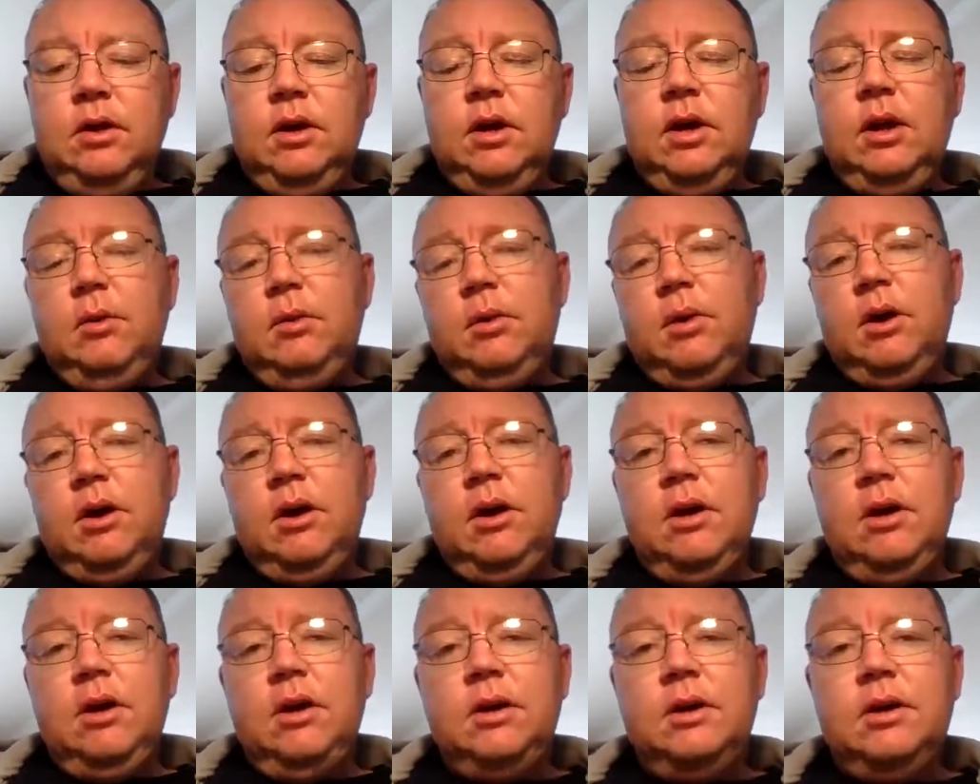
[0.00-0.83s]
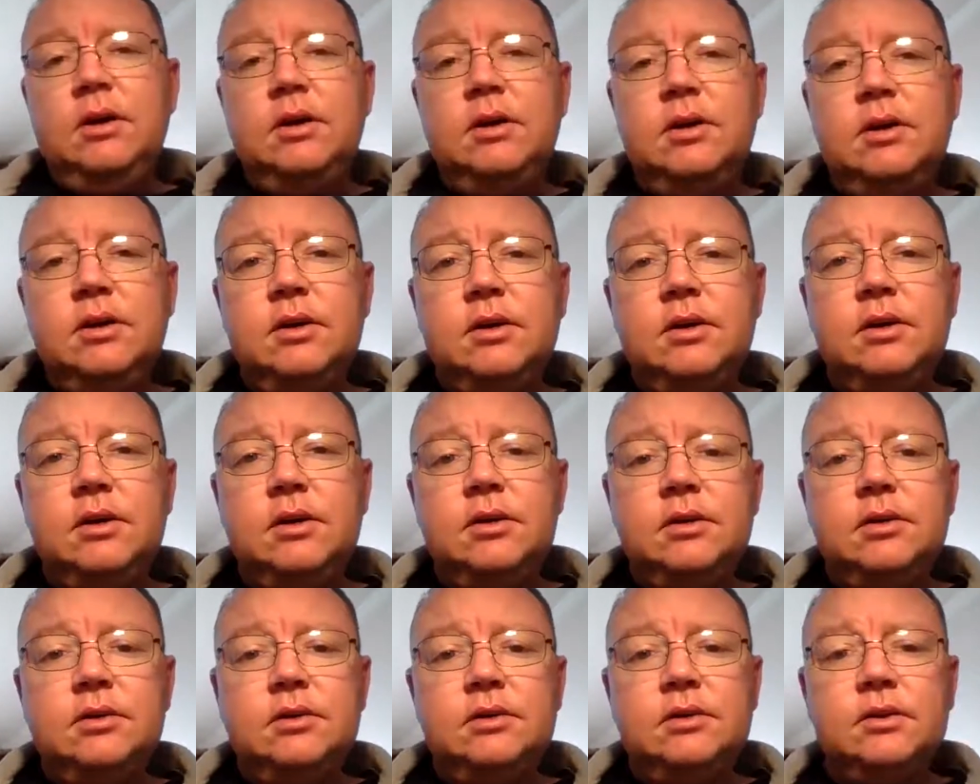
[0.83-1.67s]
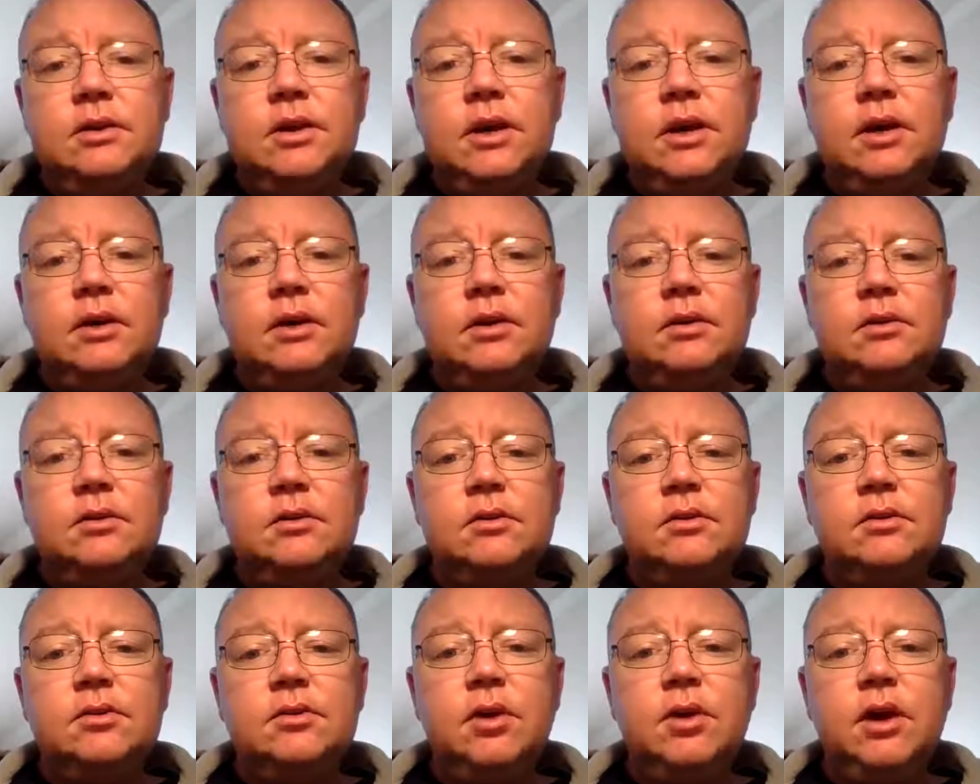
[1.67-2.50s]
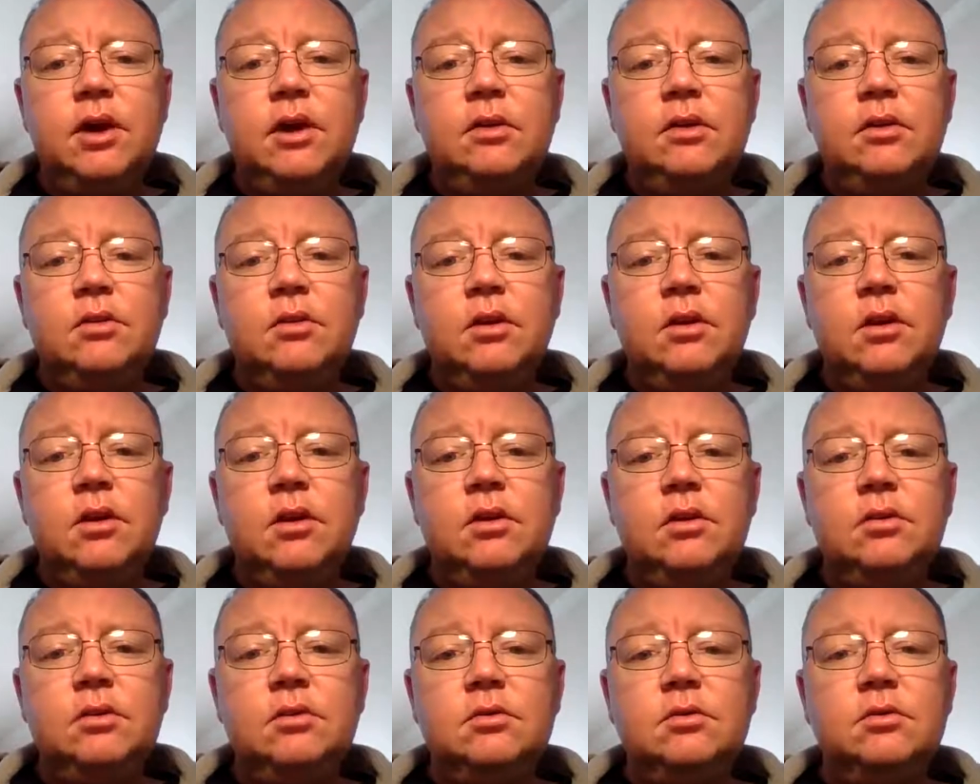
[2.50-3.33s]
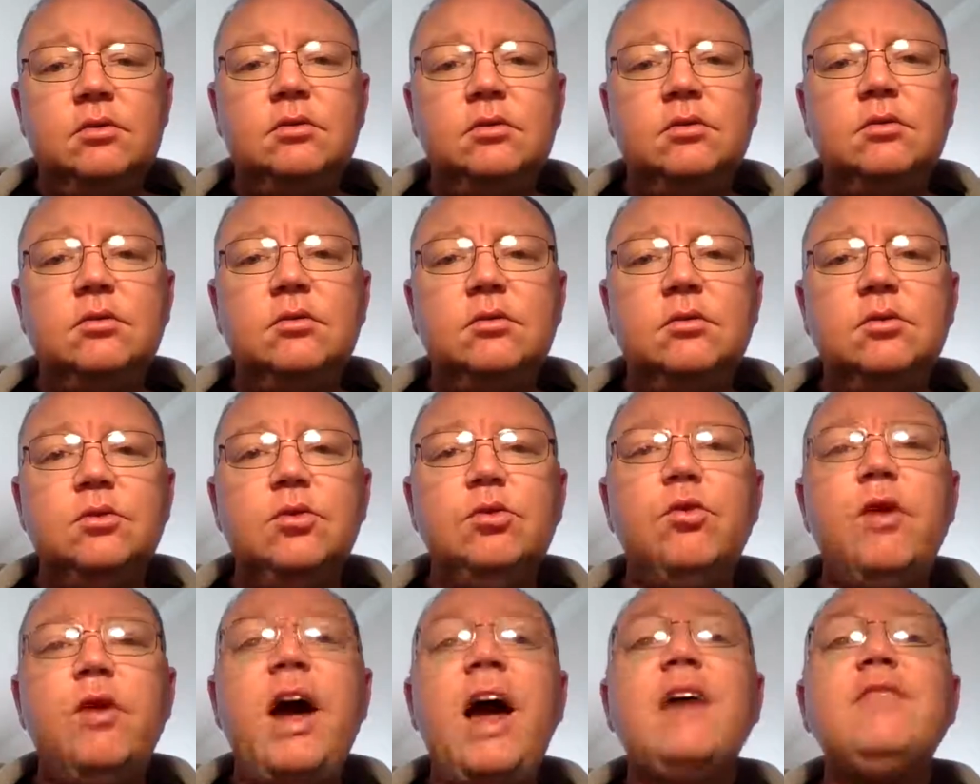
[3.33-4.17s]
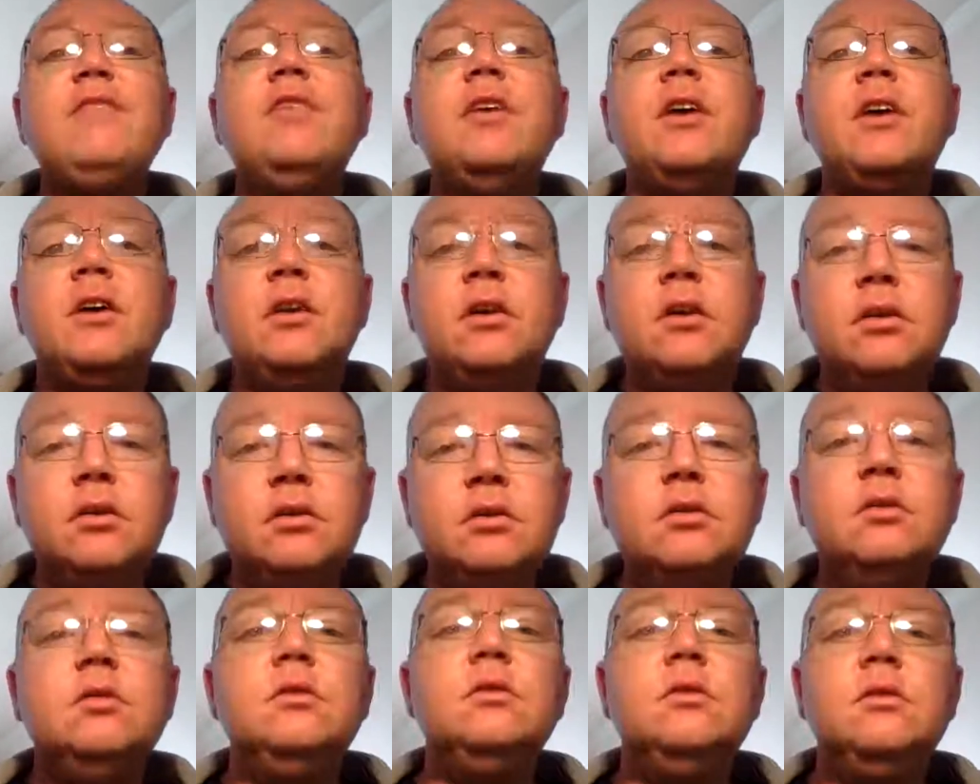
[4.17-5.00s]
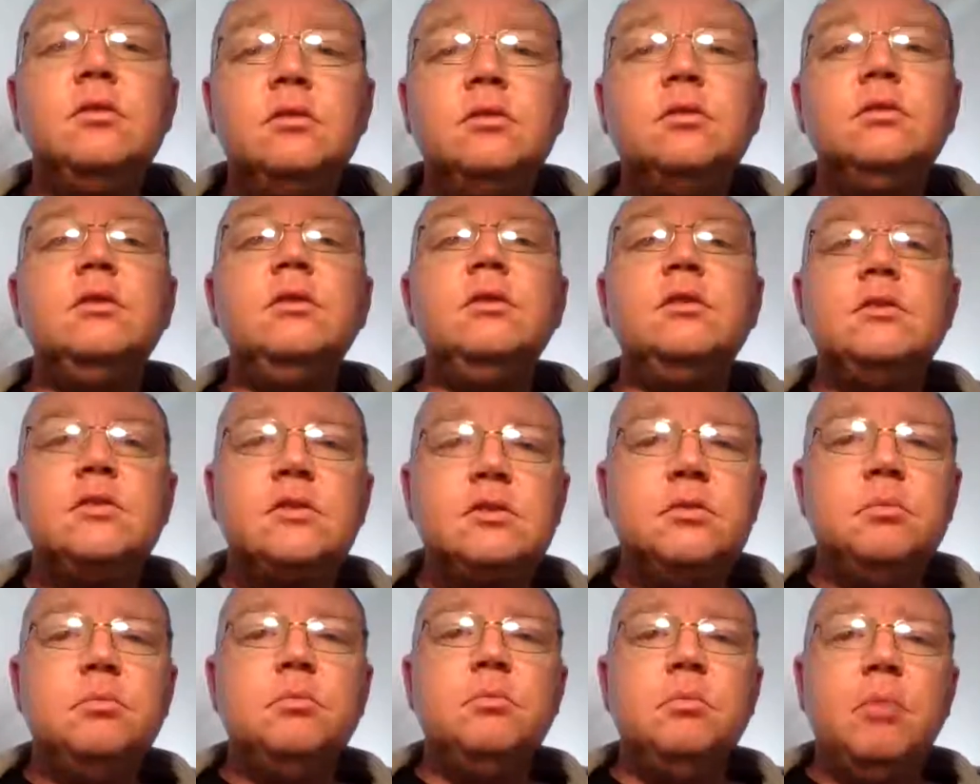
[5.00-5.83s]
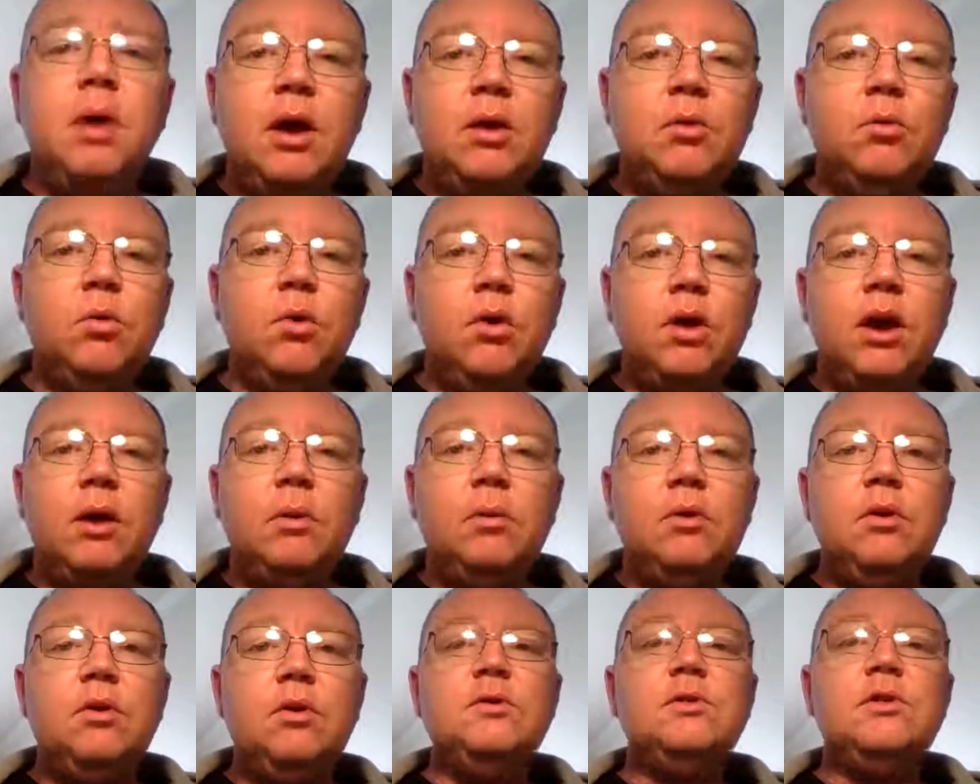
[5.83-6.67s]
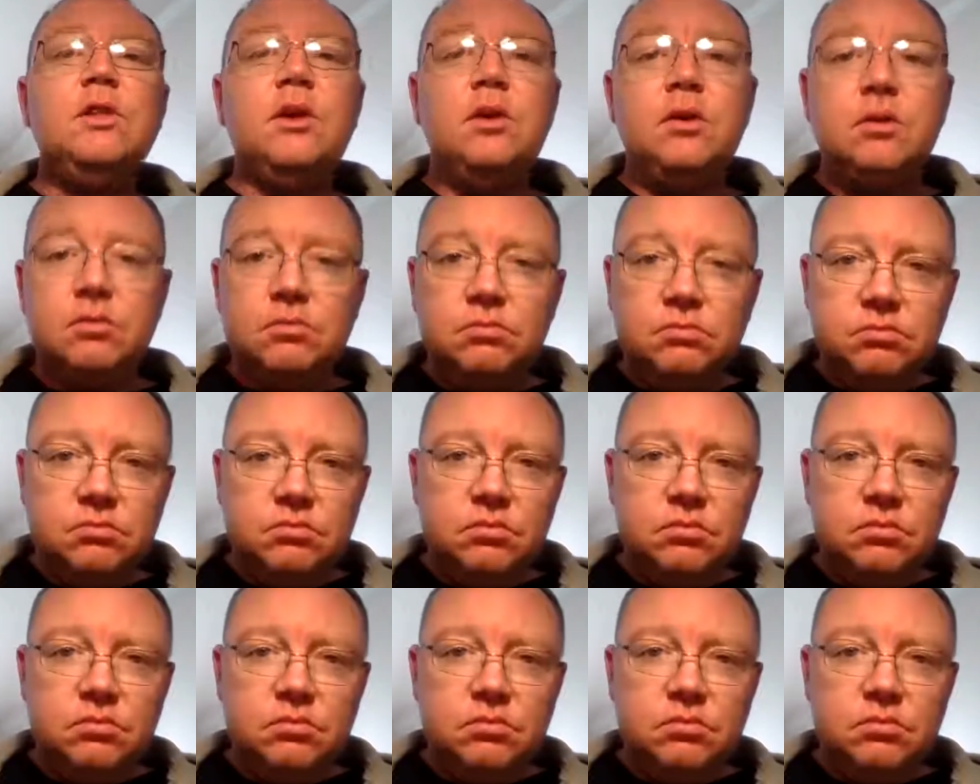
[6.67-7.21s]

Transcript: Anyway, yeah, great. Graphic is the main word I would use there.